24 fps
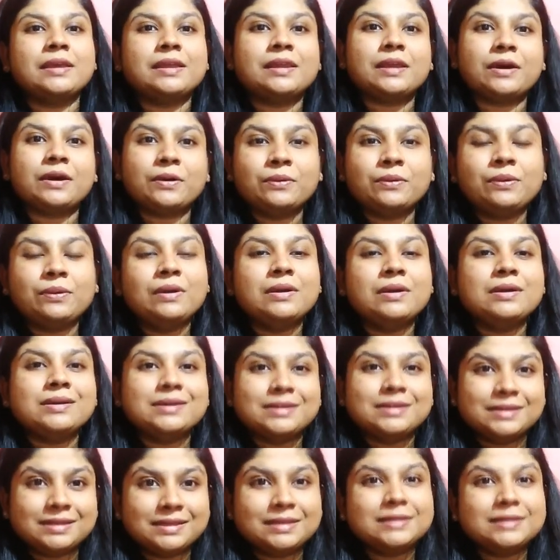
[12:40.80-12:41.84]
now
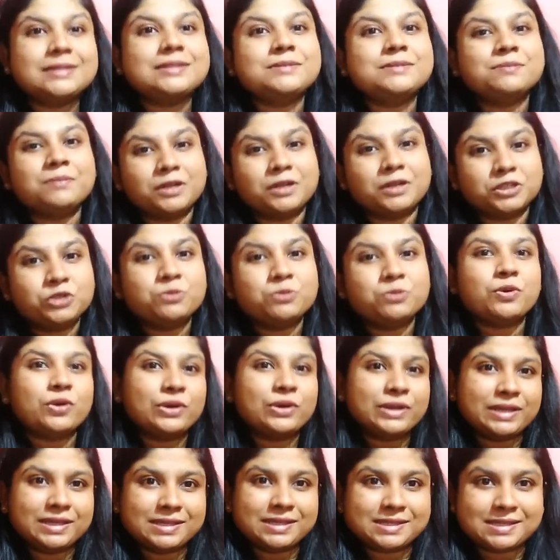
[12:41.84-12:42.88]
is much
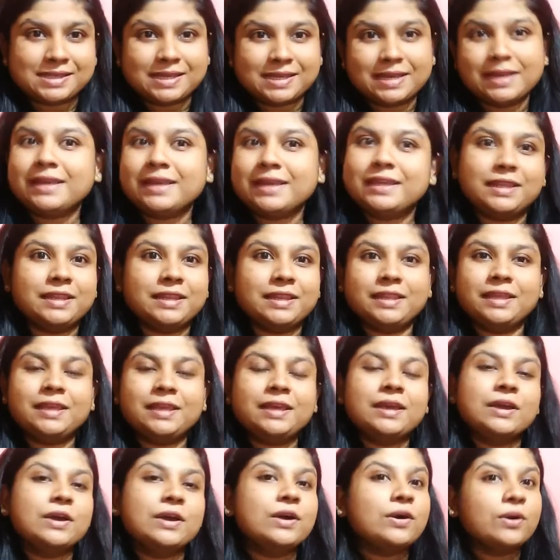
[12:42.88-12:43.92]
more easier in
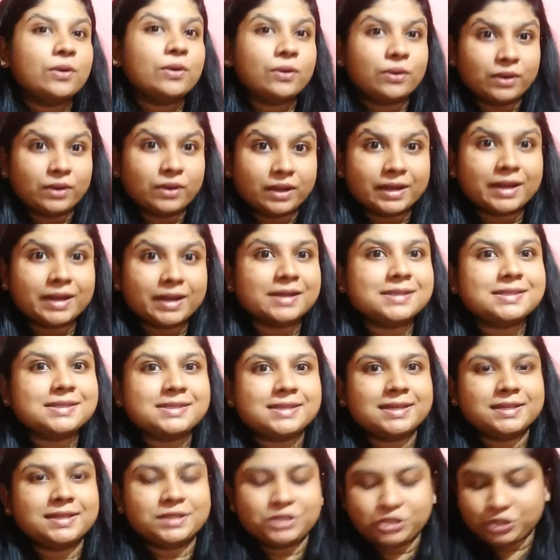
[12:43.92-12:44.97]
the
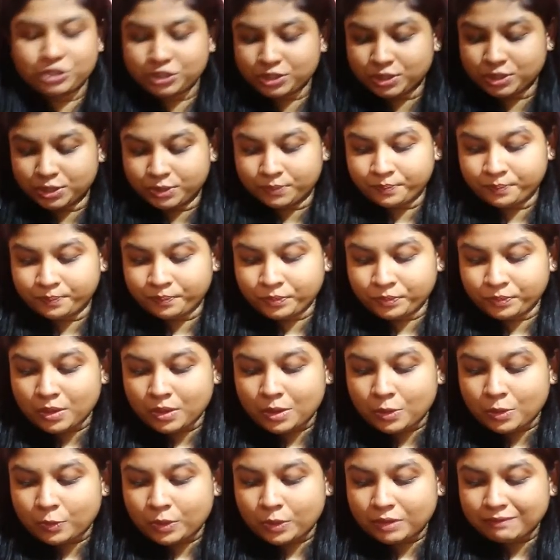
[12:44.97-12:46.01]
organization.
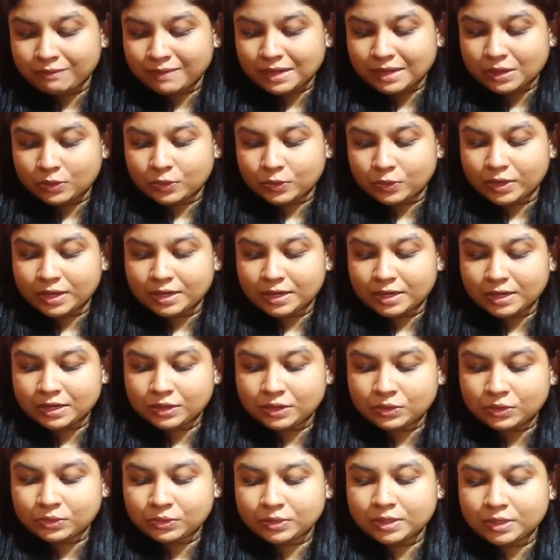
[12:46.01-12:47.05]
When we looking
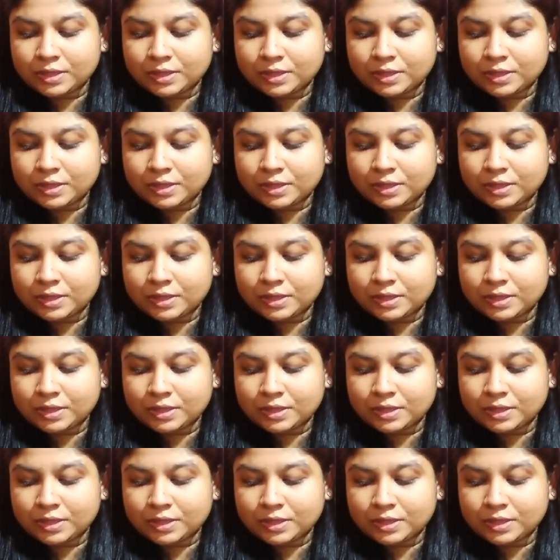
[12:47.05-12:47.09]
into